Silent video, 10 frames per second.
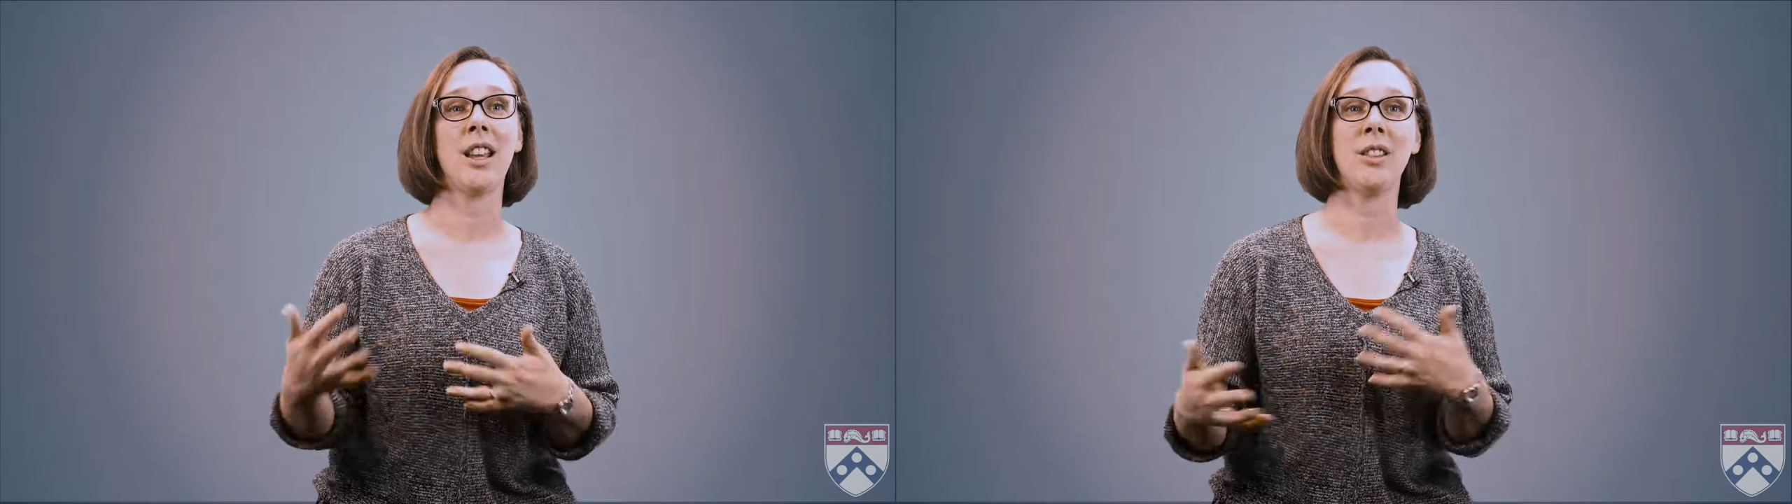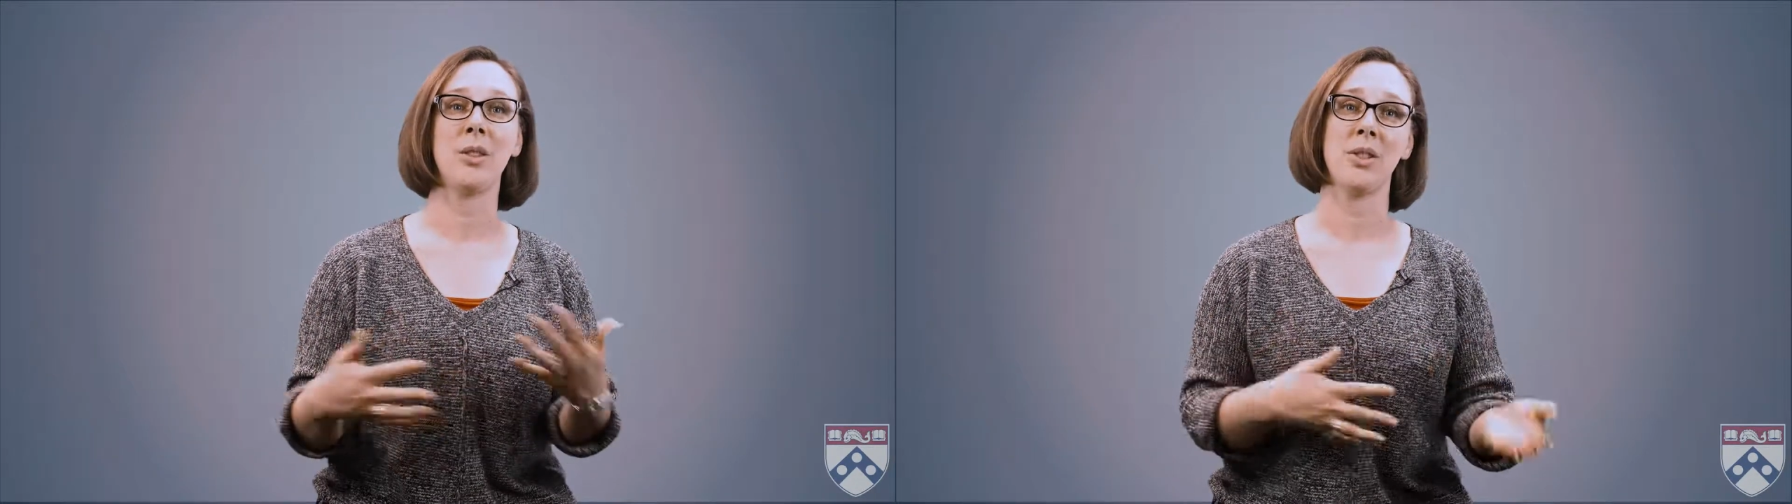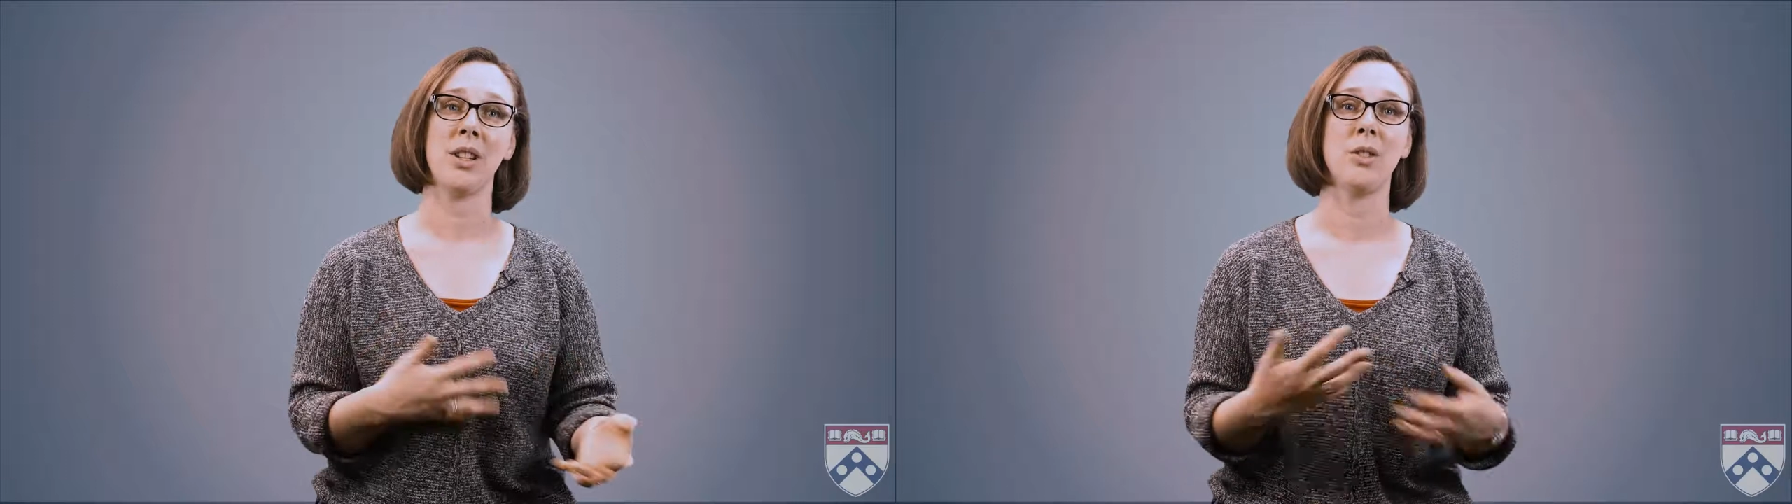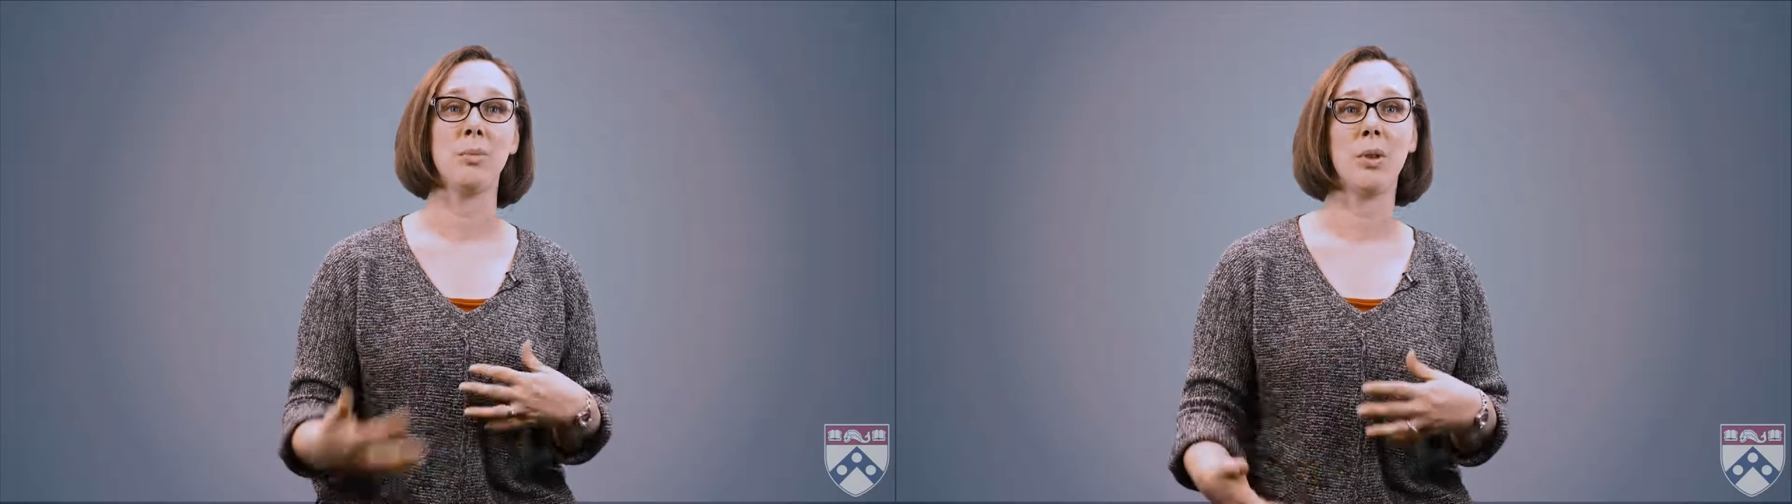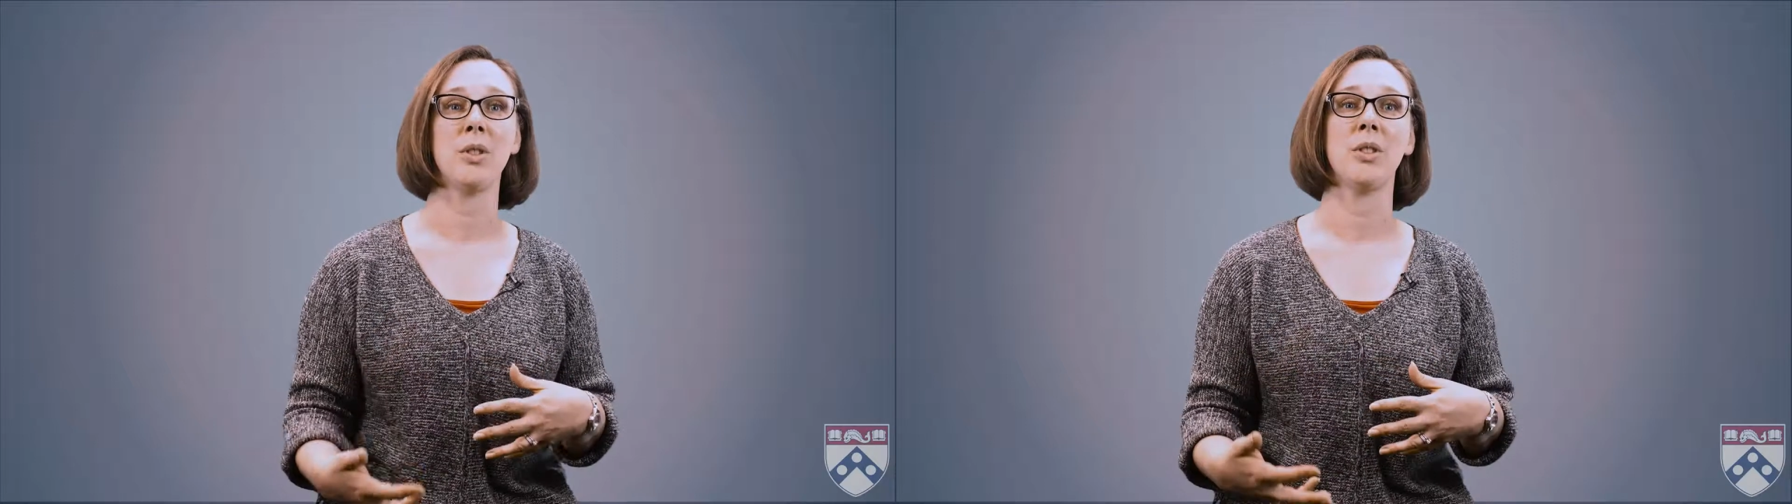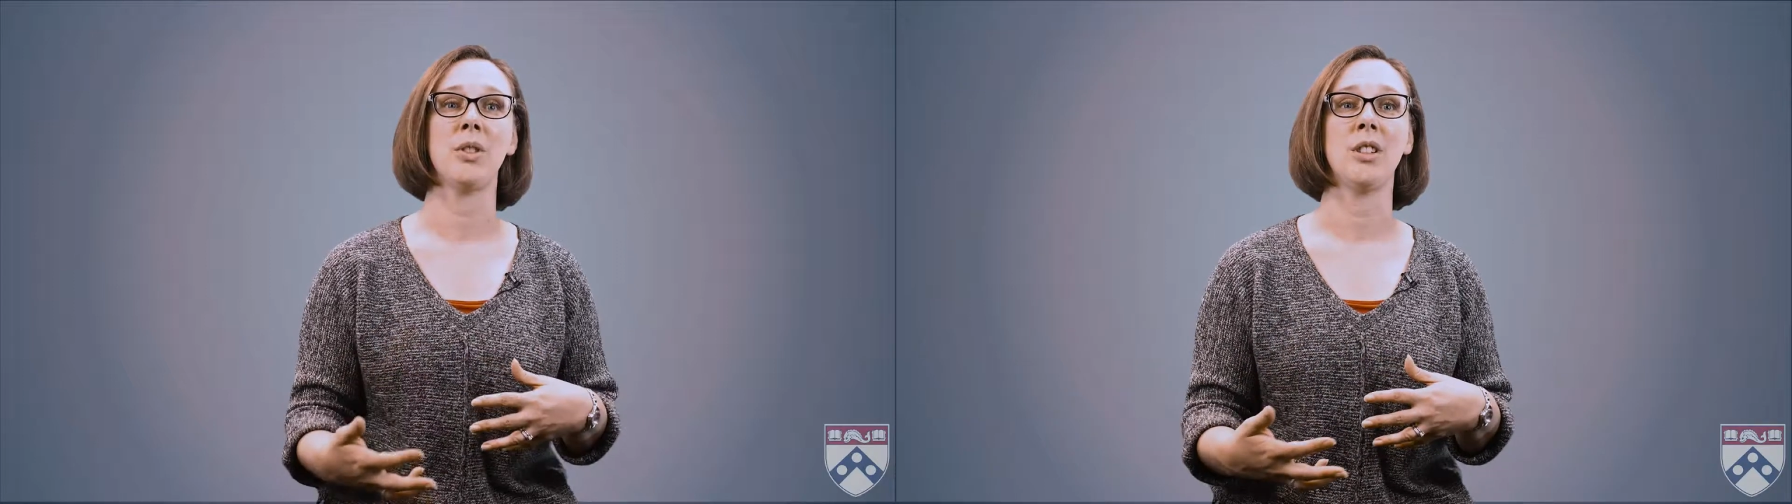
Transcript: get those interpersonal